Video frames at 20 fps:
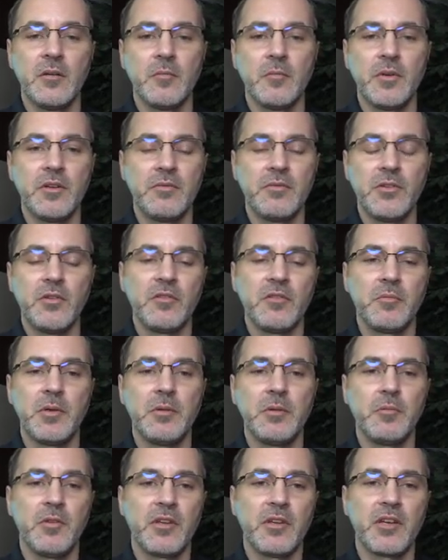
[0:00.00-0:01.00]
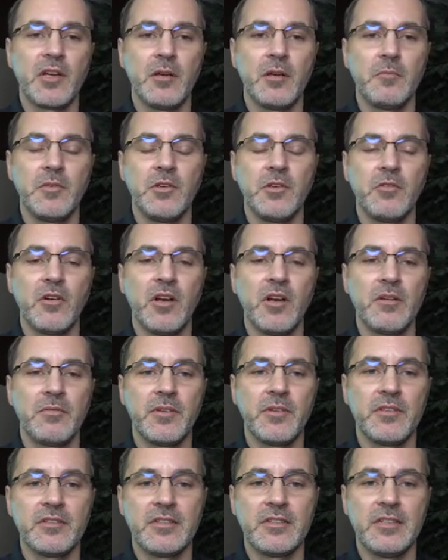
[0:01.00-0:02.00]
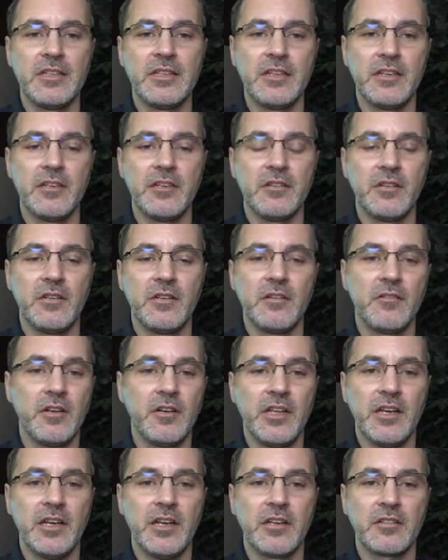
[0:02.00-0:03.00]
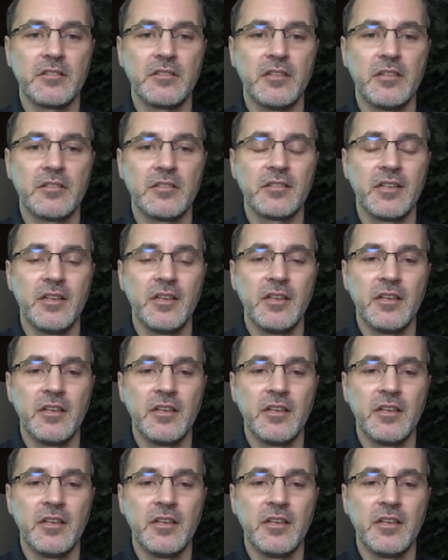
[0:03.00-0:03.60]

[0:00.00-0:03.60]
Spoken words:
But if you have people that come to your office and need internet access,